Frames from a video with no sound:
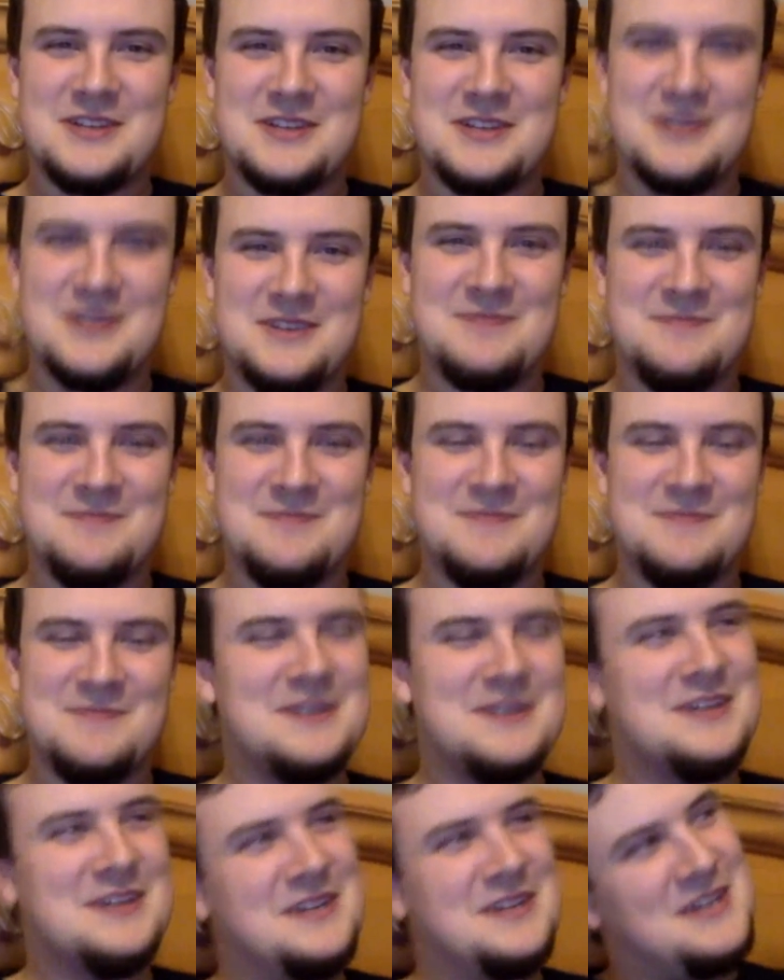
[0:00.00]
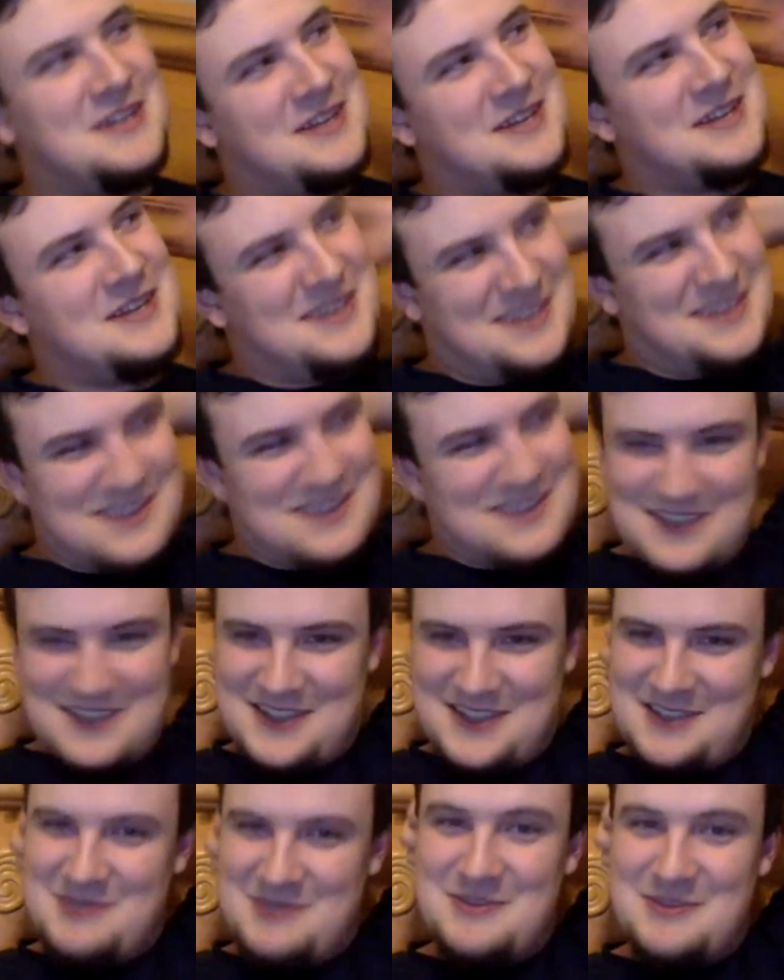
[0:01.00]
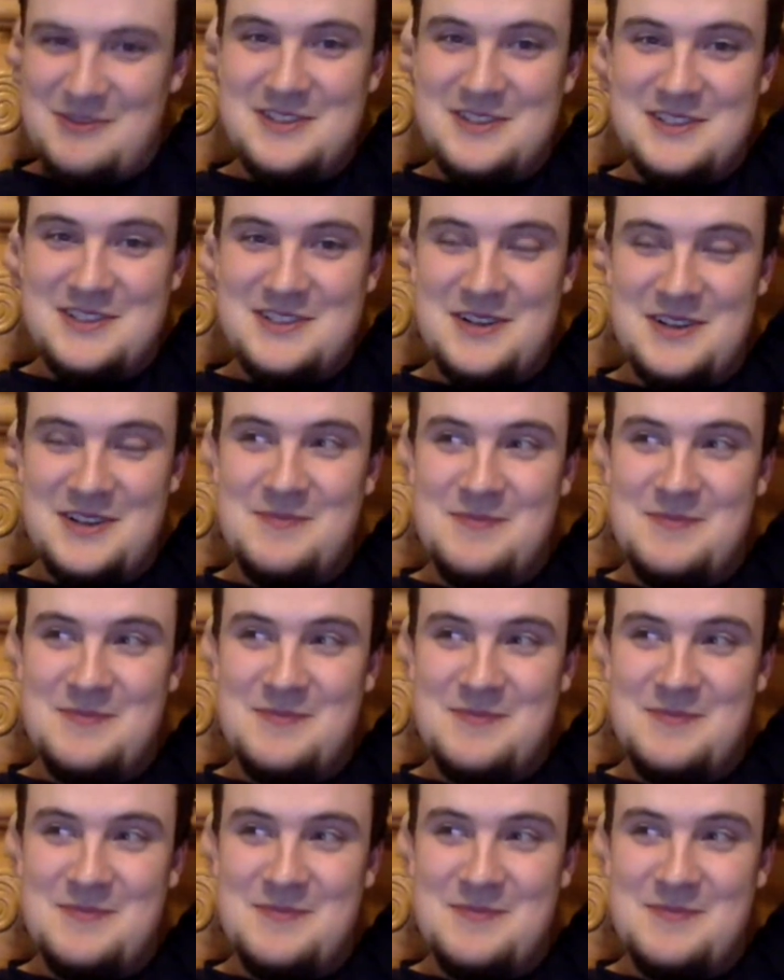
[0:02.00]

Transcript: Um, it was